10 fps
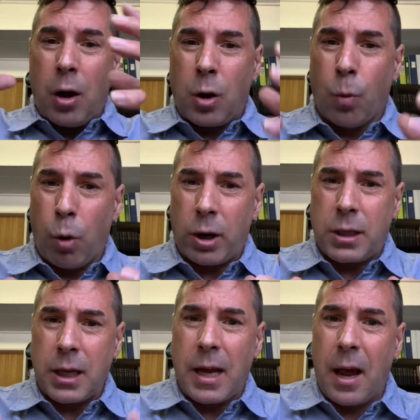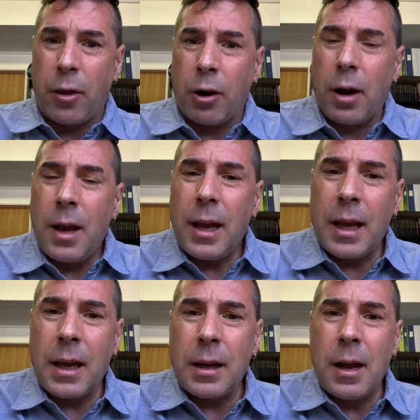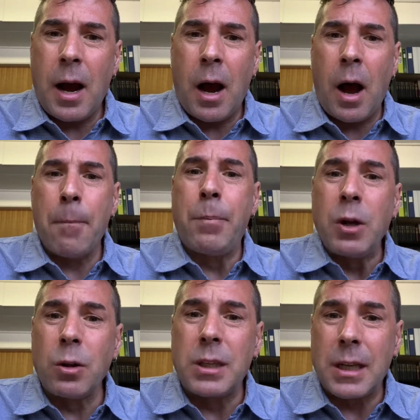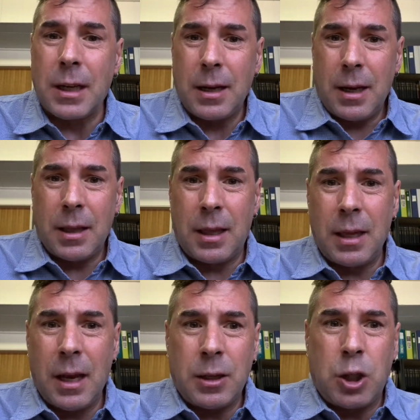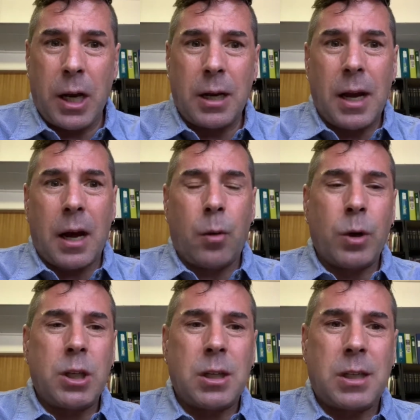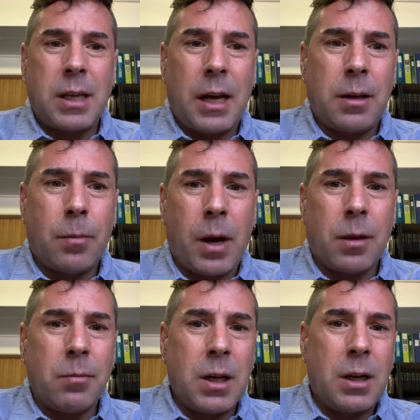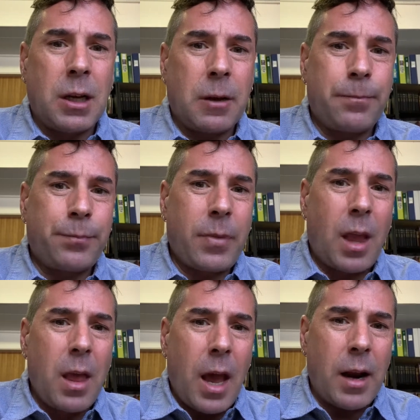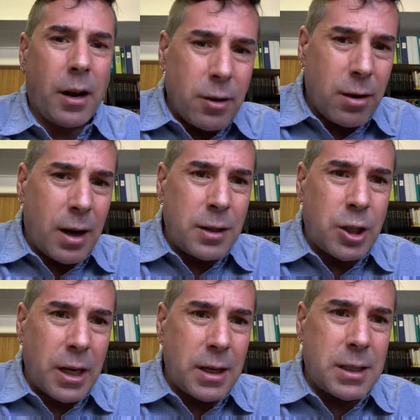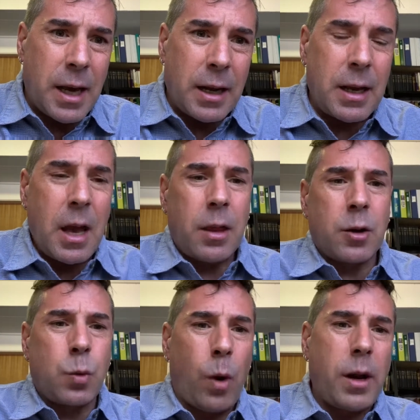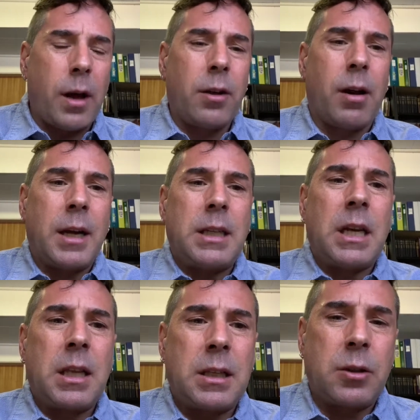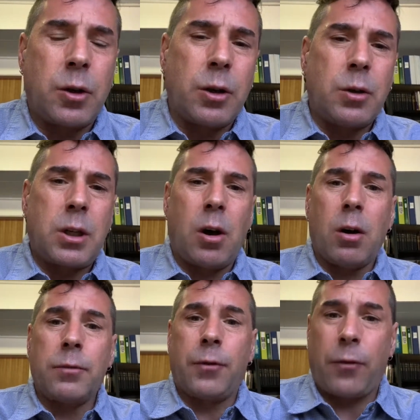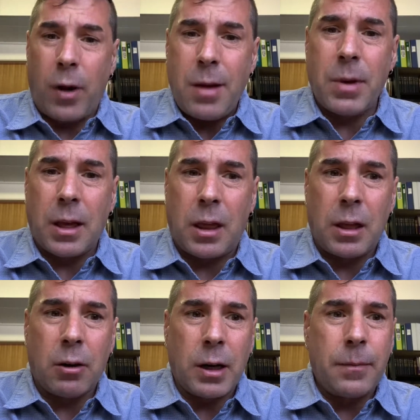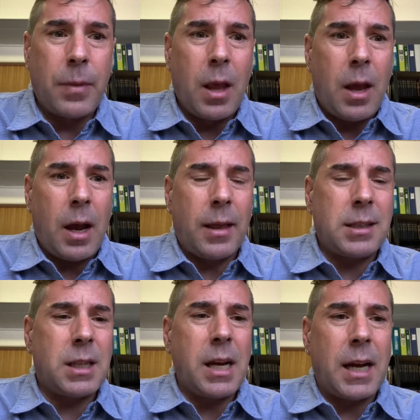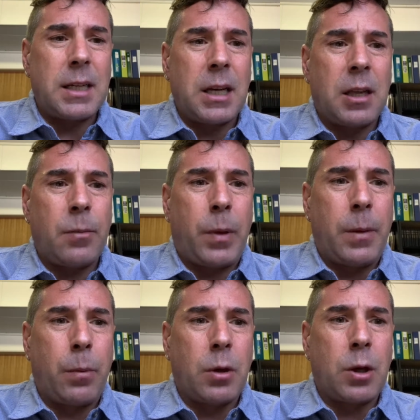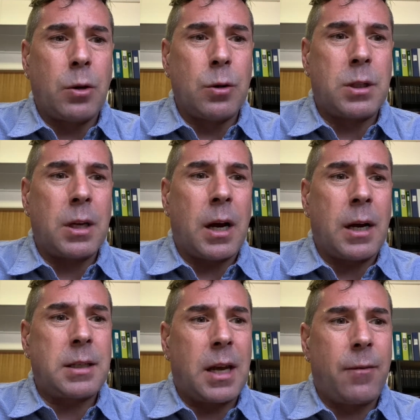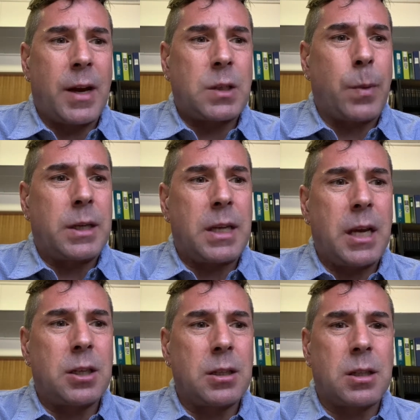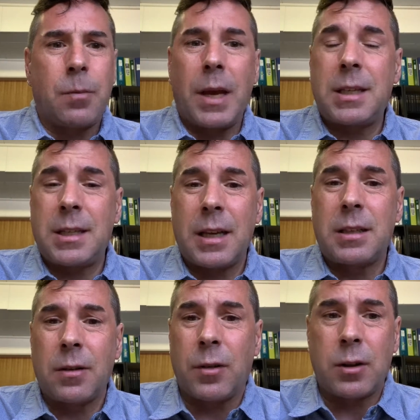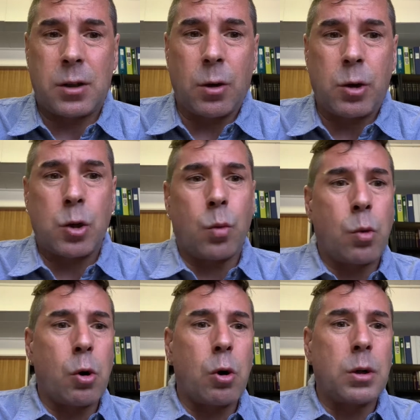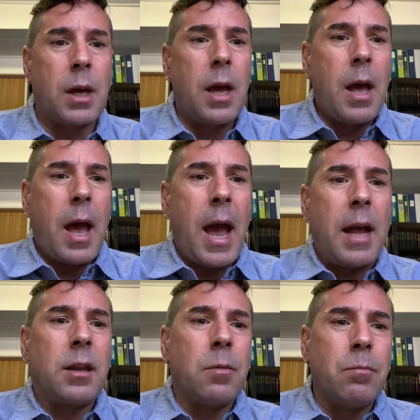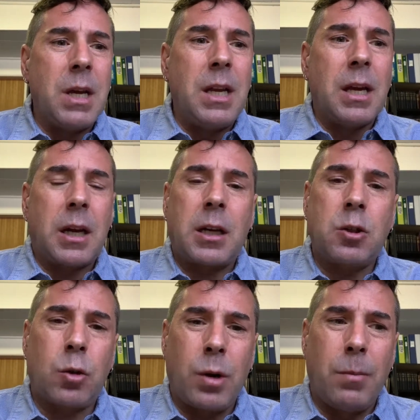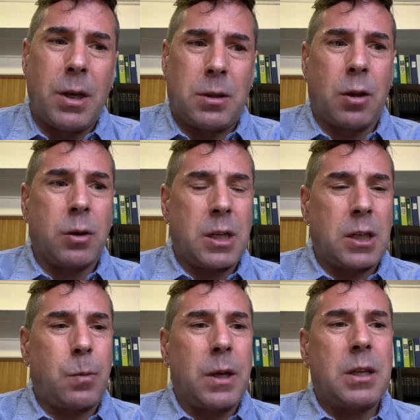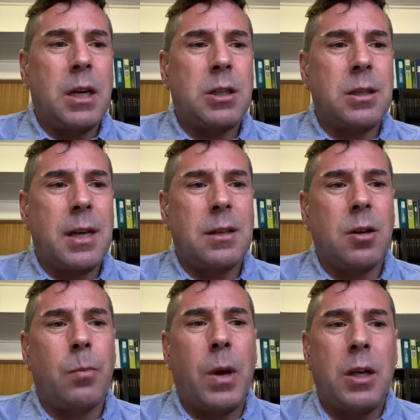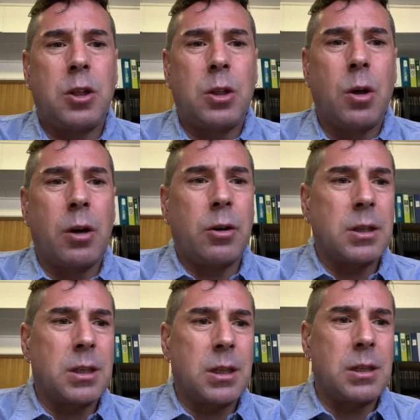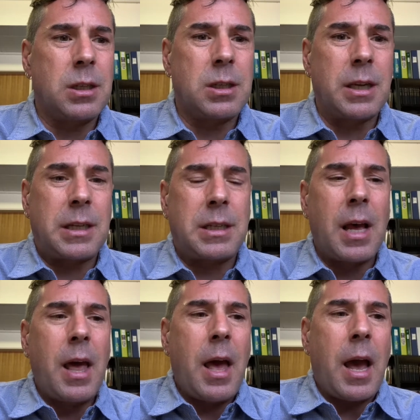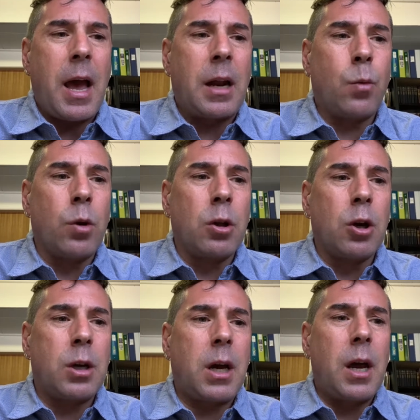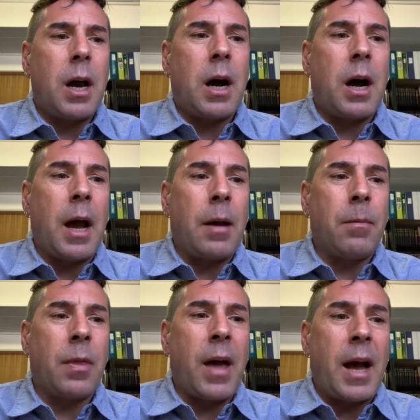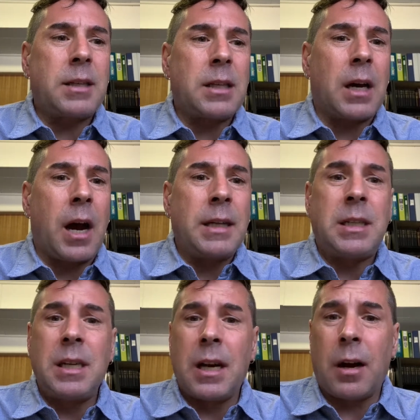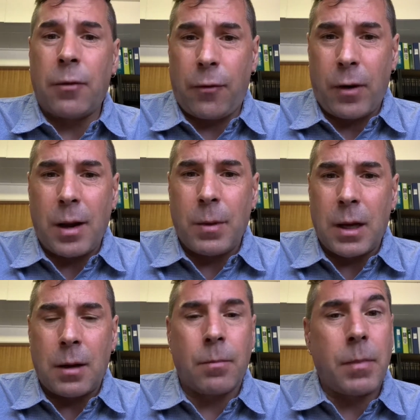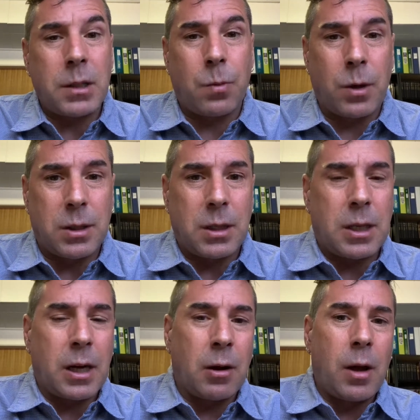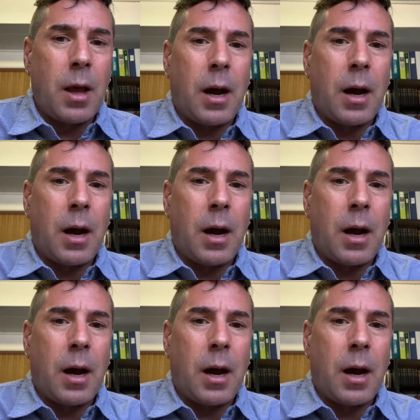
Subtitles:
work together in building the agenda which is set by the media. And under agenda setting, there's one other idea that's introduced called framing theory, and that's the idea that people used a set of expectations to make sense of their social world, and the media contribute to those expectations. That's on page 266, and we'll look at that idea of framing in much more detail